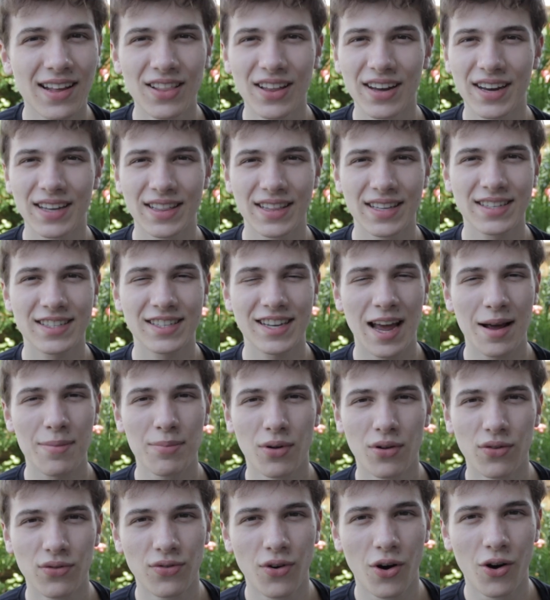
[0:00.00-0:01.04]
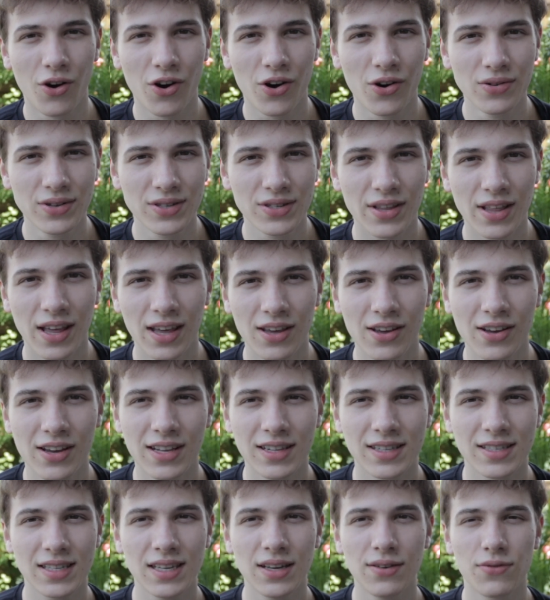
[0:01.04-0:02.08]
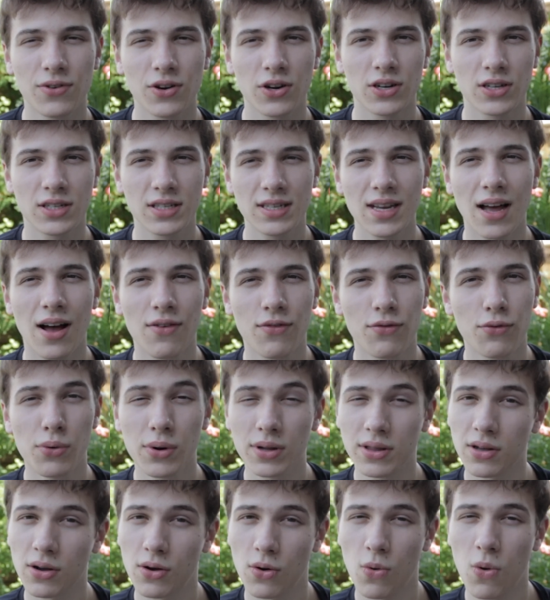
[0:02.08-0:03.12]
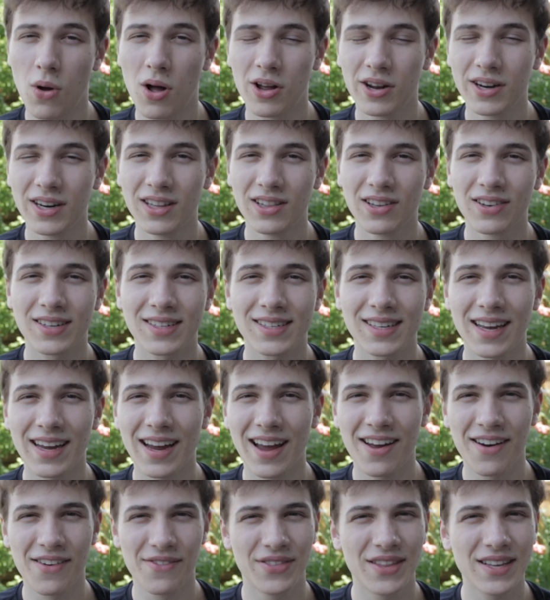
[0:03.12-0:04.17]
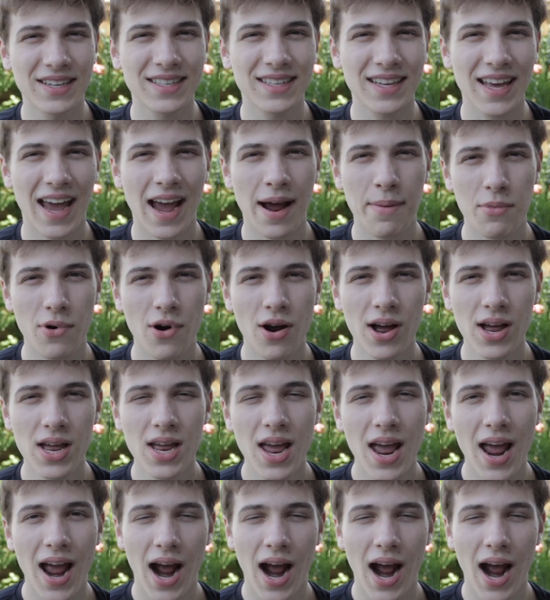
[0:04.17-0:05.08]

a look at the sample photos so that you can see for yourself what the quality looks like out of this camera,